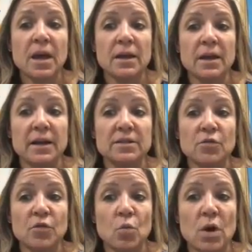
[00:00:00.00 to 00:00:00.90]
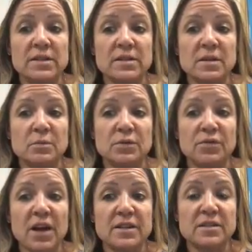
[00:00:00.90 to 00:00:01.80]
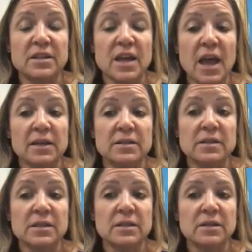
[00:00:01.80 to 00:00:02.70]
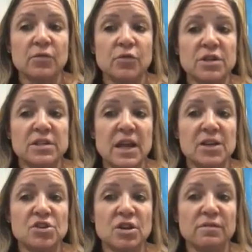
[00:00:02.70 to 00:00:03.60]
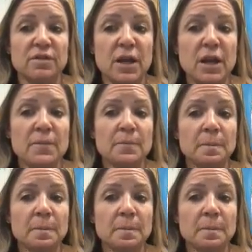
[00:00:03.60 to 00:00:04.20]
and x over 1 simplifies to x. For the tangent of theta,